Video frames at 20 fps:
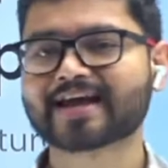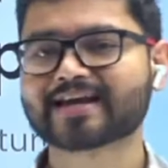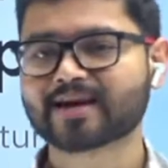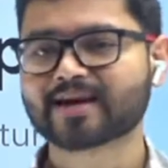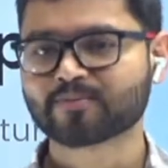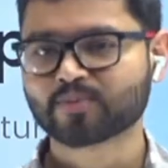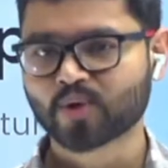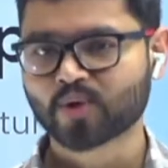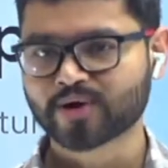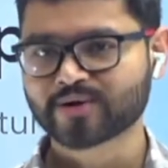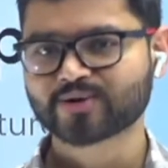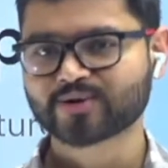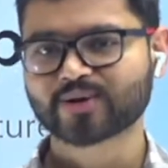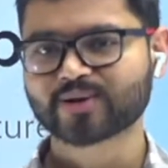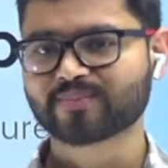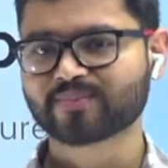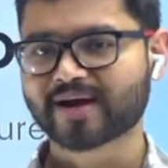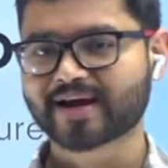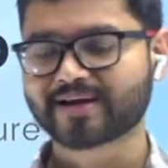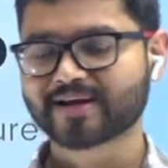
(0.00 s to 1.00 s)
I am going to
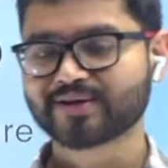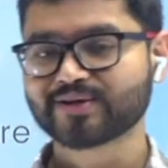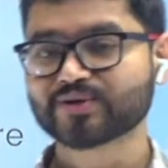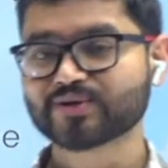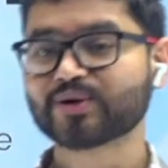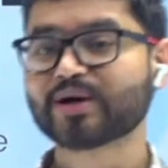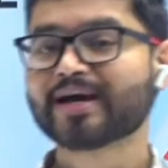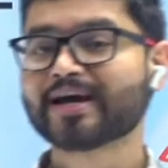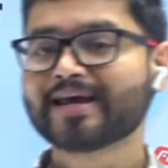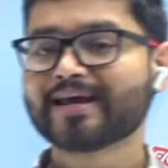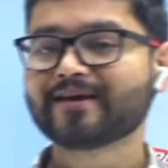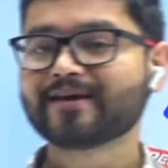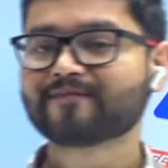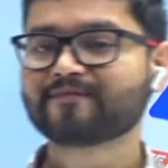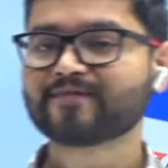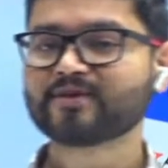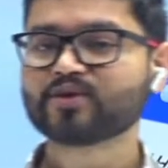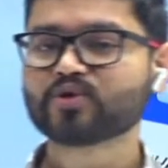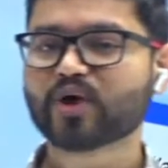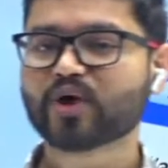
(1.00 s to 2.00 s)
remind you,
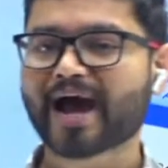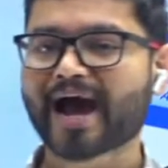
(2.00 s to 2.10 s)
if you